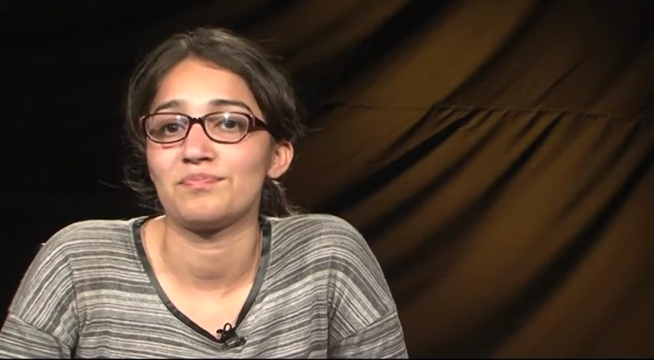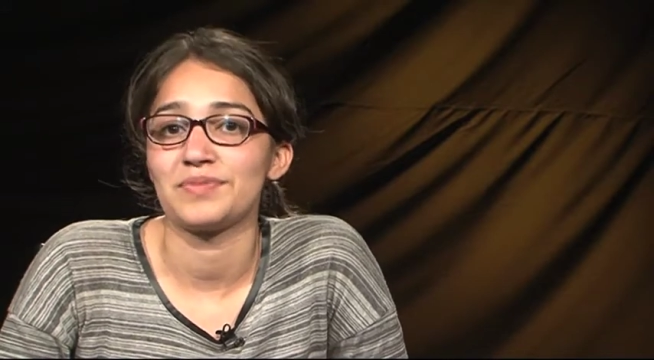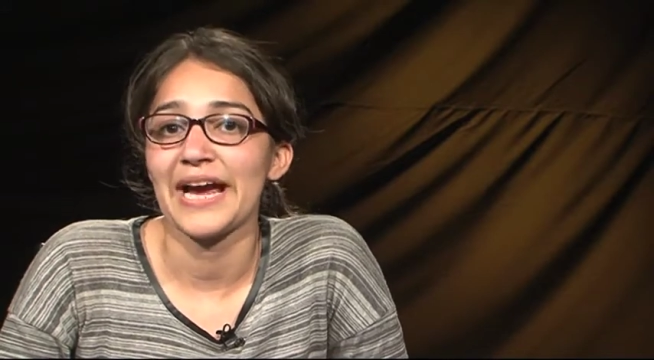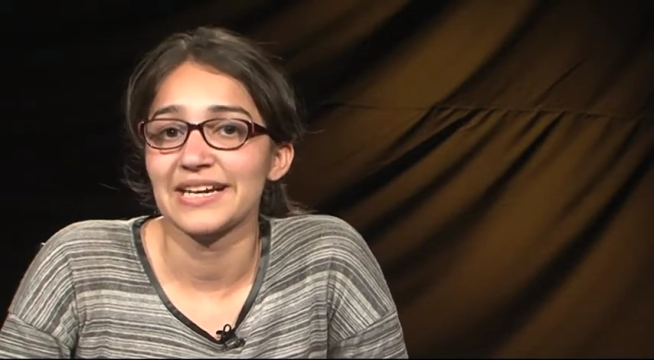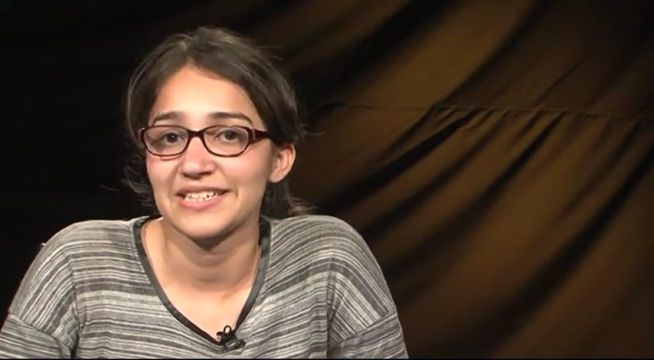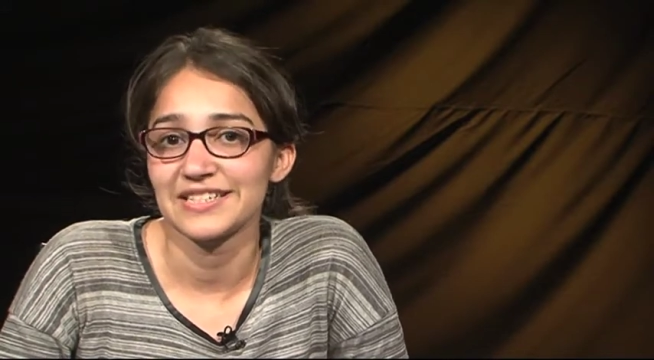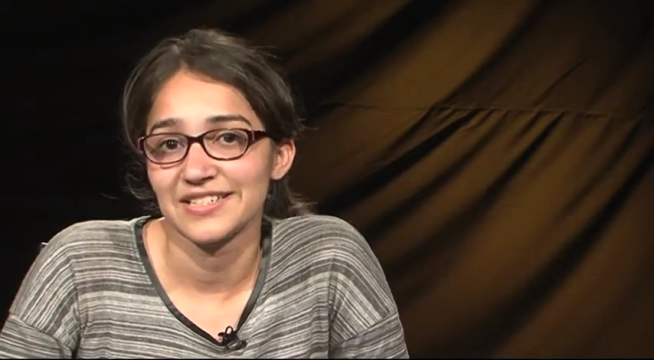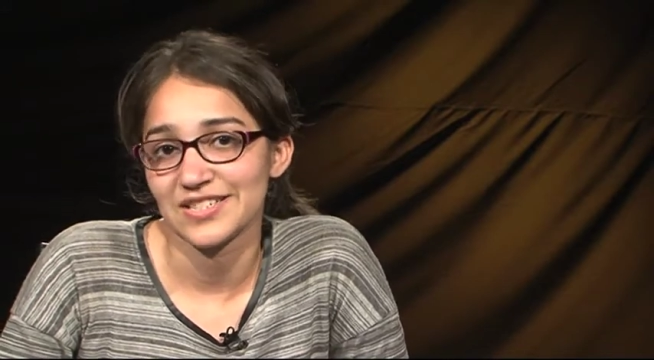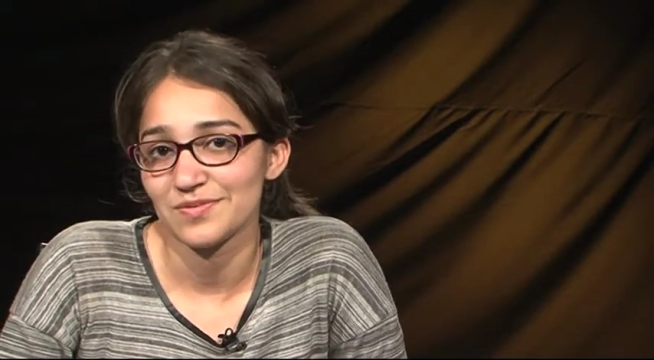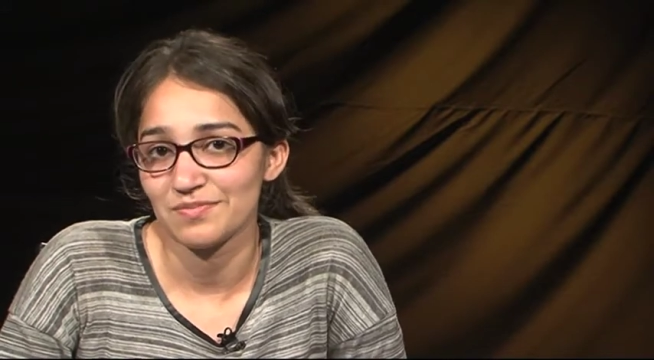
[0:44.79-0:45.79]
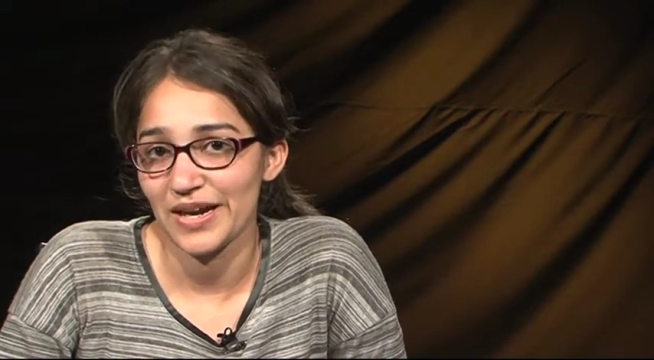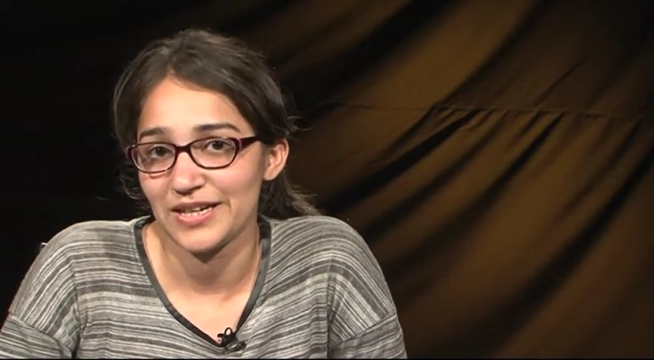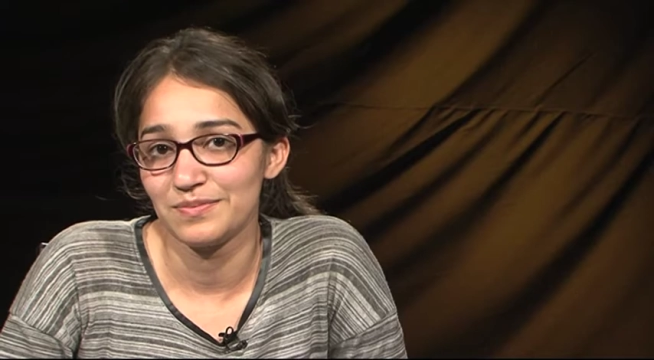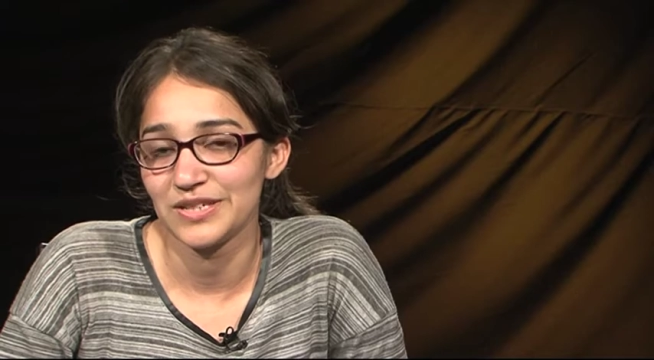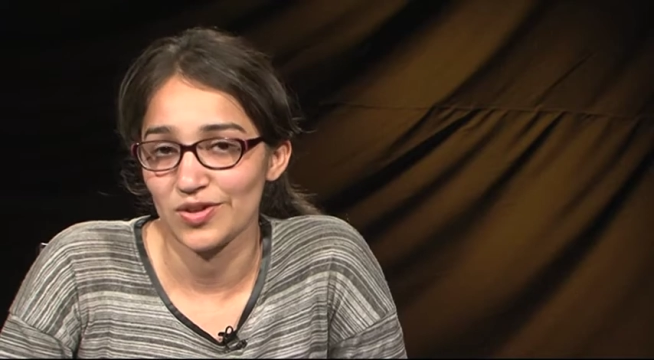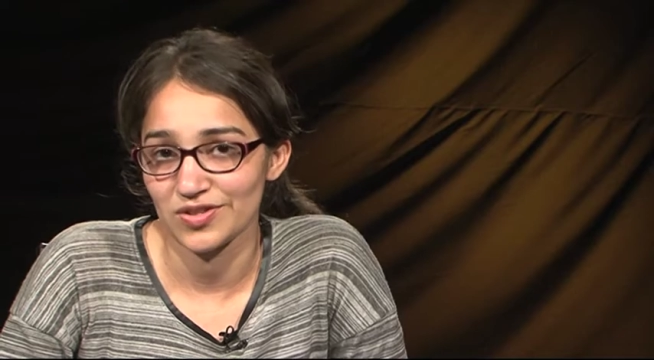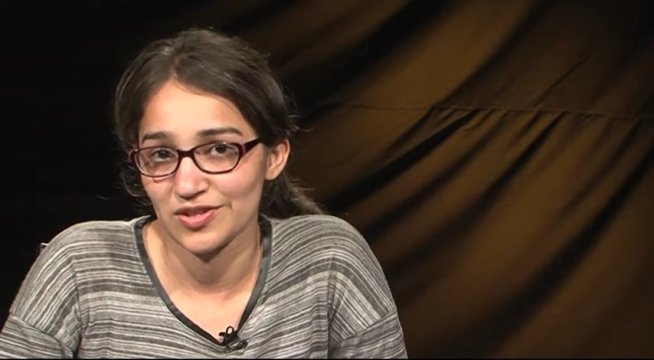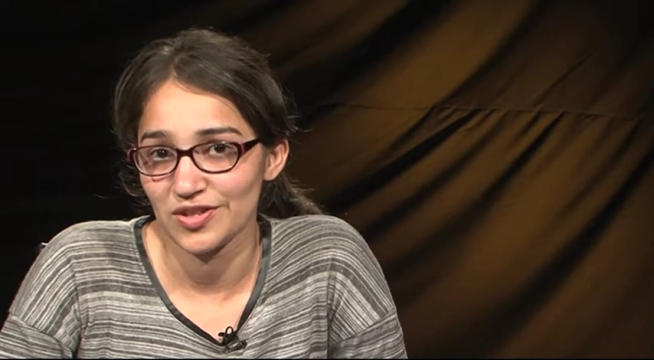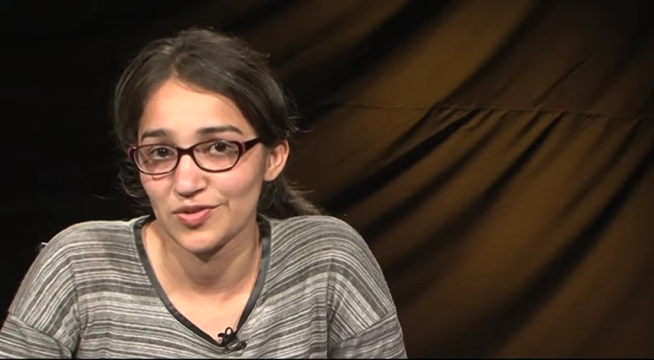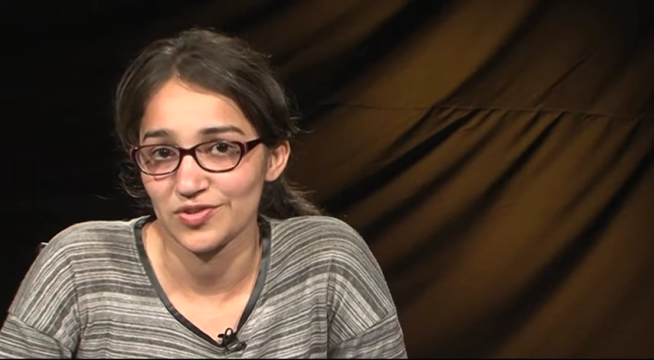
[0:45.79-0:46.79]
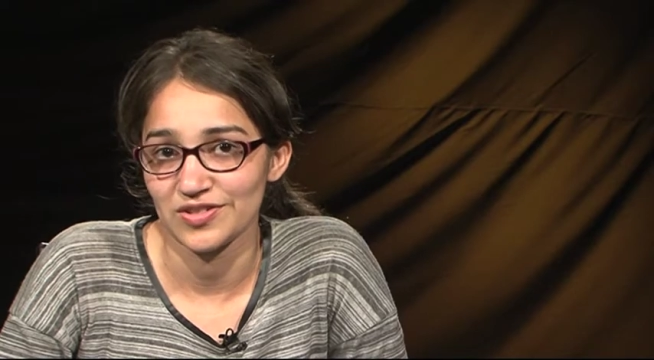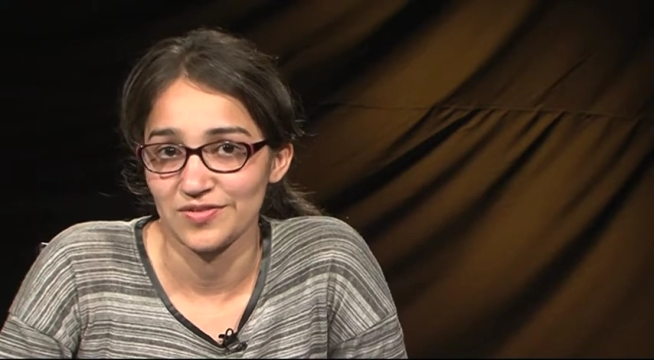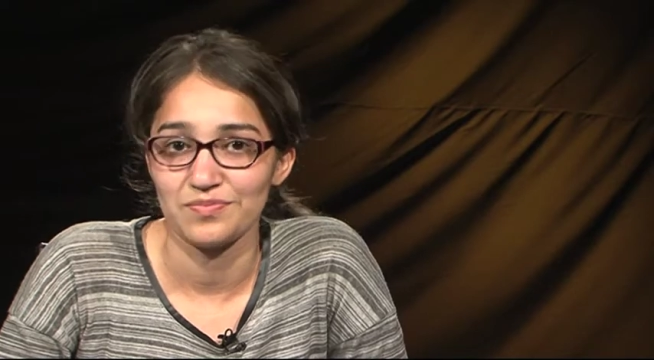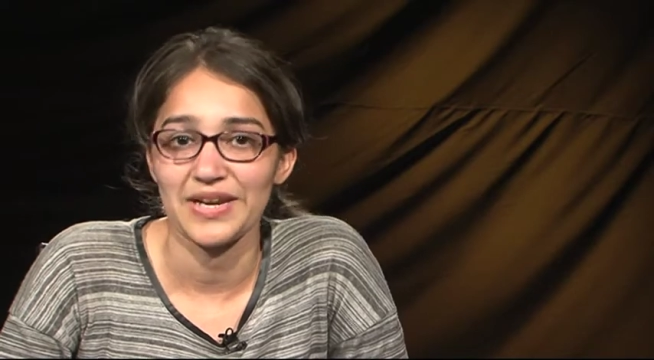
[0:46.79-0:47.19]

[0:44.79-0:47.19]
practice might be your solution.